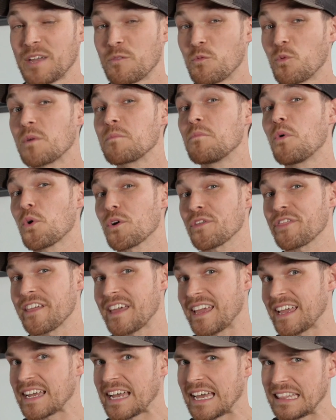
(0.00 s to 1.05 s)
And one more
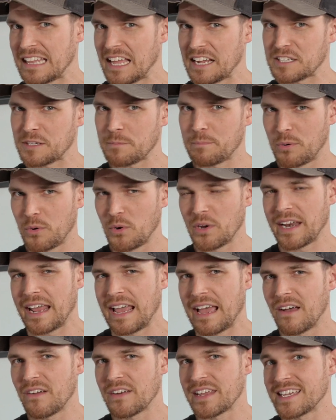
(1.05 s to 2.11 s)
thing I'd like to point
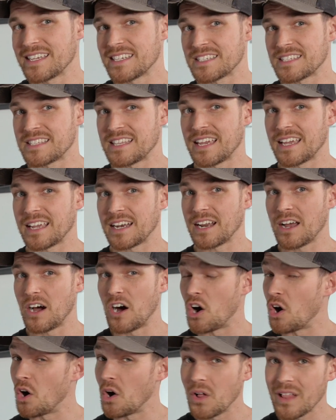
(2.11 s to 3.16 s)
out is that
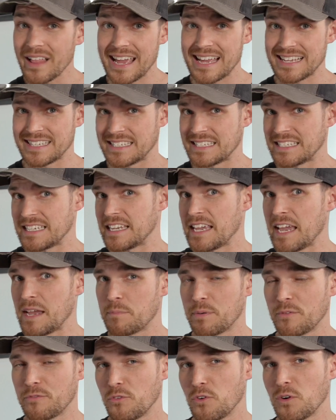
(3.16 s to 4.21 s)
all SCA
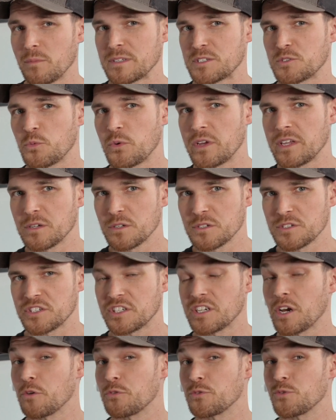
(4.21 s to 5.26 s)
Performance wheels
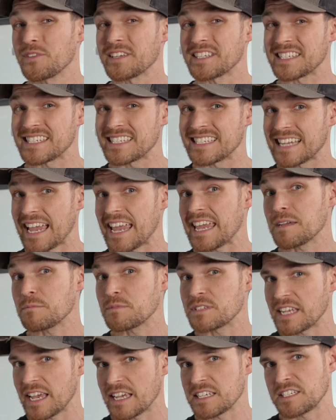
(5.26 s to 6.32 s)
go through the
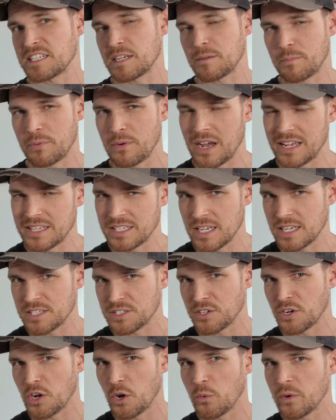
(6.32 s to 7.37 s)
same testing
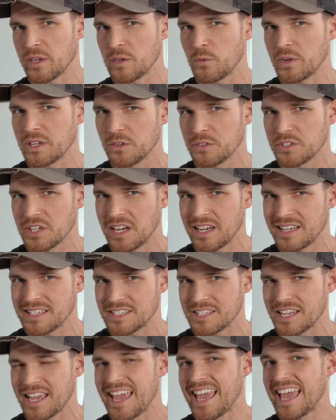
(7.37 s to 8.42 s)
process an OE wheel
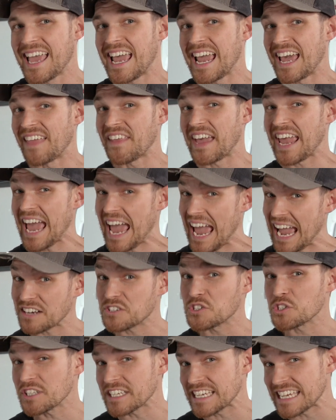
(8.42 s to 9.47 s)
does, and they
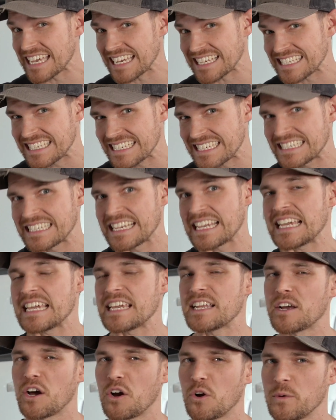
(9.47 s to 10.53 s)
actually
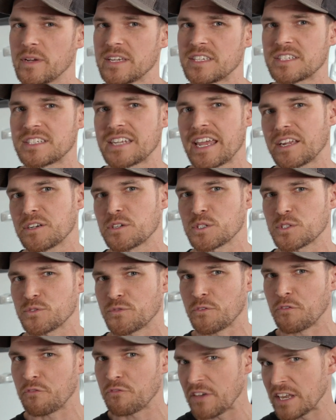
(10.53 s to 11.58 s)
exceed OE standards
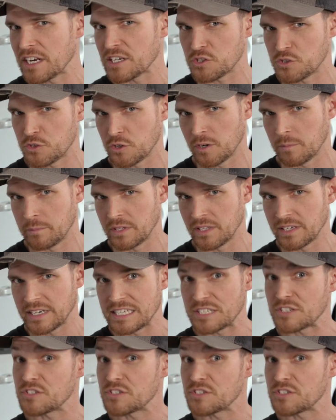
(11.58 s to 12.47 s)
for finish durability.